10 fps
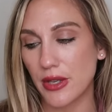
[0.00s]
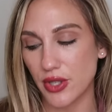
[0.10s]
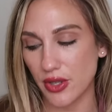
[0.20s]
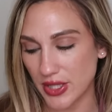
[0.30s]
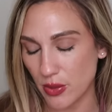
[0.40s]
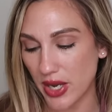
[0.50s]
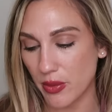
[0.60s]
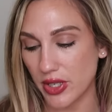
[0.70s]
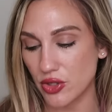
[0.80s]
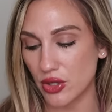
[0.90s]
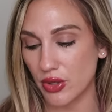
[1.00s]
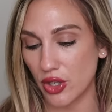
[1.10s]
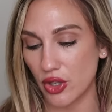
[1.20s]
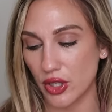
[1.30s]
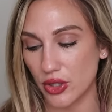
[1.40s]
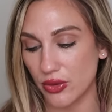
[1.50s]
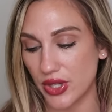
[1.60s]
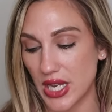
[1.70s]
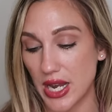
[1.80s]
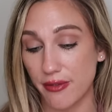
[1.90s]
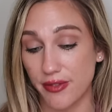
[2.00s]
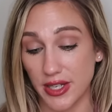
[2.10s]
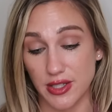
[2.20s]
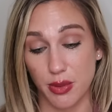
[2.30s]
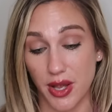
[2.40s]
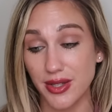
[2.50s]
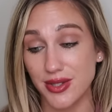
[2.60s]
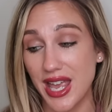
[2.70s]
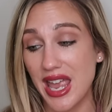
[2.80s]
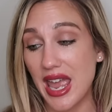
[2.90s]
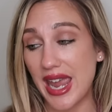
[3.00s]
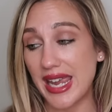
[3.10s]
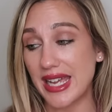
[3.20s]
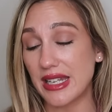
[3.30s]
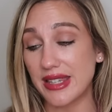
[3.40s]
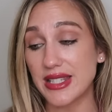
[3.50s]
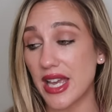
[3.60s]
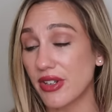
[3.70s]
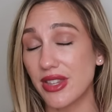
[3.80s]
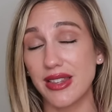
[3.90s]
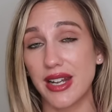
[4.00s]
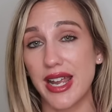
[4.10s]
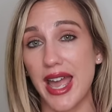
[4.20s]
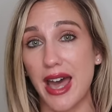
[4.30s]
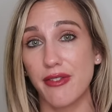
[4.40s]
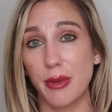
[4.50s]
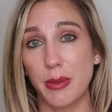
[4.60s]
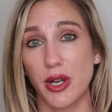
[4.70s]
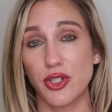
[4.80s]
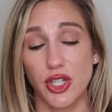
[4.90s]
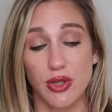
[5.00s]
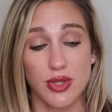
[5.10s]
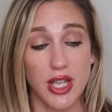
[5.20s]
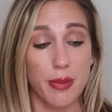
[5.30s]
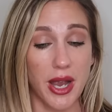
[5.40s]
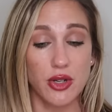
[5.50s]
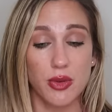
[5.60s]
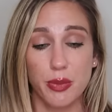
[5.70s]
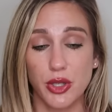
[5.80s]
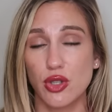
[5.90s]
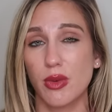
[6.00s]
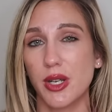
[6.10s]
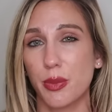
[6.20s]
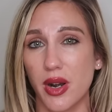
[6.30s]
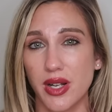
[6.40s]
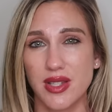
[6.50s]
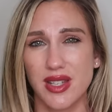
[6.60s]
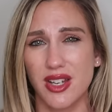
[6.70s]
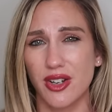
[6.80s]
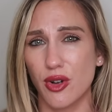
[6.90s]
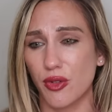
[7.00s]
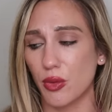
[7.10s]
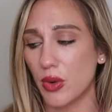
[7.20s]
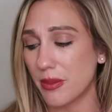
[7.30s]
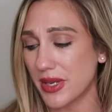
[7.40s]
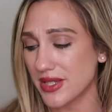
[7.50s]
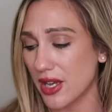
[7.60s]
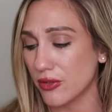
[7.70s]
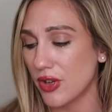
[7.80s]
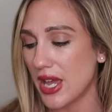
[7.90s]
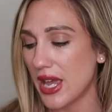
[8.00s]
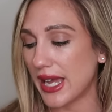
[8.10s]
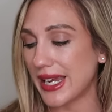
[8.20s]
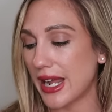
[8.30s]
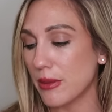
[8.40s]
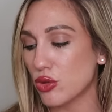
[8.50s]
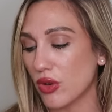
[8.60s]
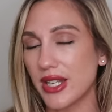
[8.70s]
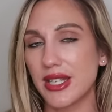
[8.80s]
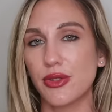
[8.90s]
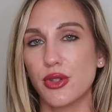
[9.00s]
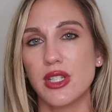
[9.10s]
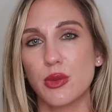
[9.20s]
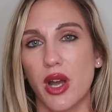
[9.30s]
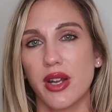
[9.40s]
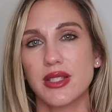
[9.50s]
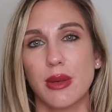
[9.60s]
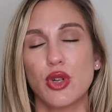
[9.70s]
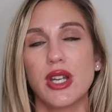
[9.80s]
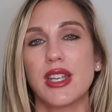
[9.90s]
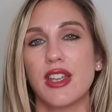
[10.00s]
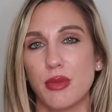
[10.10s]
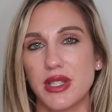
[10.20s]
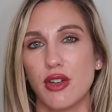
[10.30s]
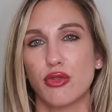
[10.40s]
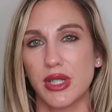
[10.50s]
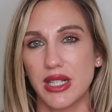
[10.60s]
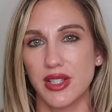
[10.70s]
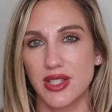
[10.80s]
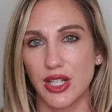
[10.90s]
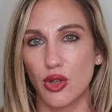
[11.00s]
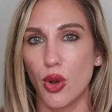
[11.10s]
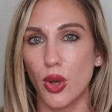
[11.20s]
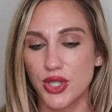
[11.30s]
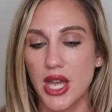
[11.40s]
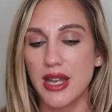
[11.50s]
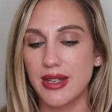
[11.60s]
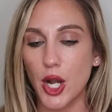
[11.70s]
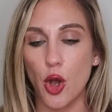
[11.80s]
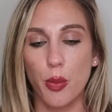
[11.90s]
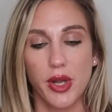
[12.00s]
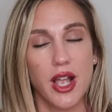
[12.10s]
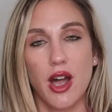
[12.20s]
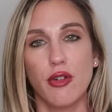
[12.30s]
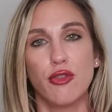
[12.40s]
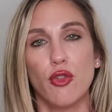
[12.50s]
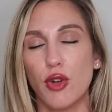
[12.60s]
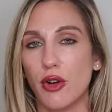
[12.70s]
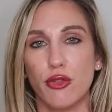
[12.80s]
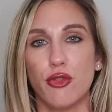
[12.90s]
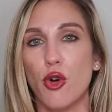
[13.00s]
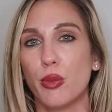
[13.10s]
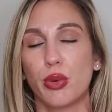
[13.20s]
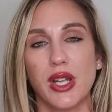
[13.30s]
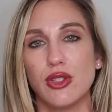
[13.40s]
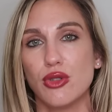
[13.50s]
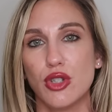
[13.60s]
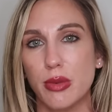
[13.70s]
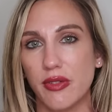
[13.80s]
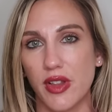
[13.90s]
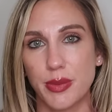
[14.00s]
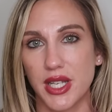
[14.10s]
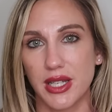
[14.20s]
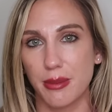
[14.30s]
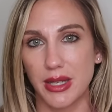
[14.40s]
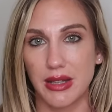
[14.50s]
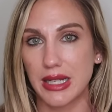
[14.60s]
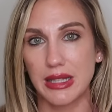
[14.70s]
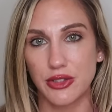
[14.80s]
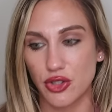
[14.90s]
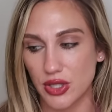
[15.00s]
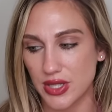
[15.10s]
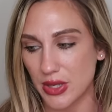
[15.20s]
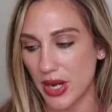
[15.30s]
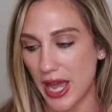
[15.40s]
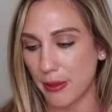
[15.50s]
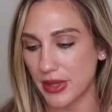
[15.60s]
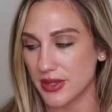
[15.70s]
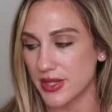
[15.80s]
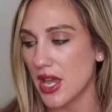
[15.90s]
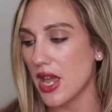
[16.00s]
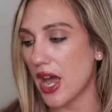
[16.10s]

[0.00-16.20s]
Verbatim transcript: So that's why I wanted to include the Fix Plus. And that's everything that I have in my project use up. I don't want to put too many products in here and overwhelm myself. Again, I'm trying to get through these products. I'm trying to give myself realistic goals, not opening a full brand new tube of lipstick and being like, let's just see what happens.